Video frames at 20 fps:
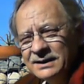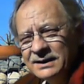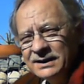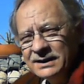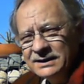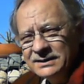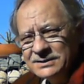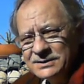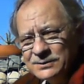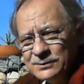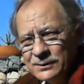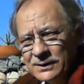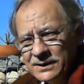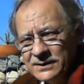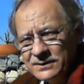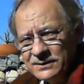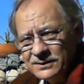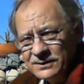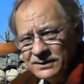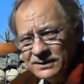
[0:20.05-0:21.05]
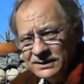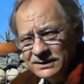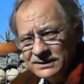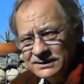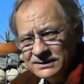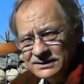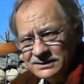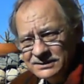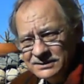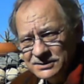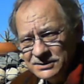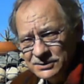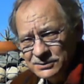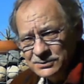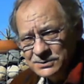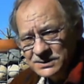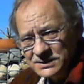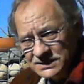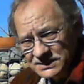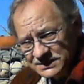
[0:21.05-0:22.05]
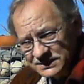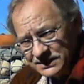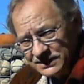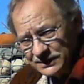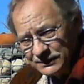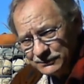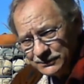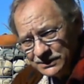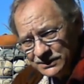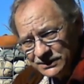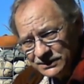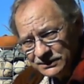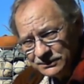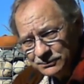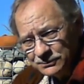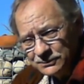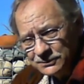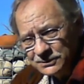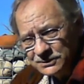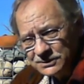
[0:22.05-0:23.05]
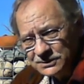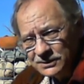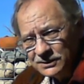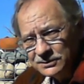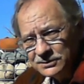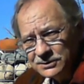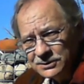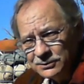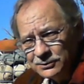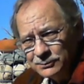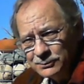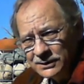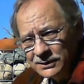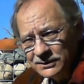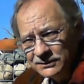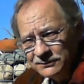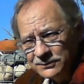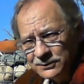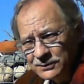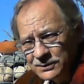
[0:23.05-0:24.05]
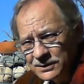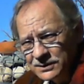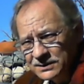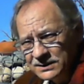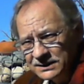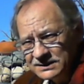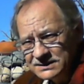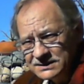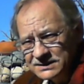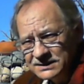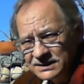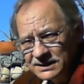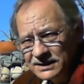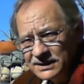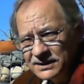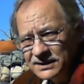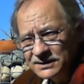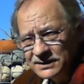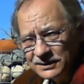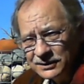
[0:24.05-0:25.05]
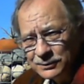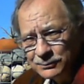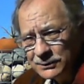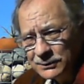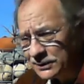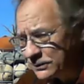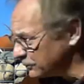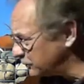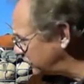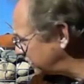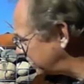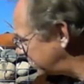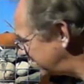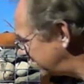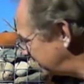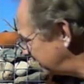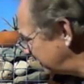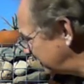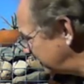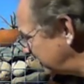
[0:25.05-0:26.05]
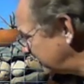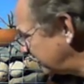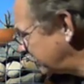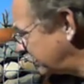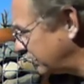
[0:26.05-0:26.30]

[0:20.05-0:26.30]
And so I thought I'd use this time to talk to you about a few of the things that I think about when I look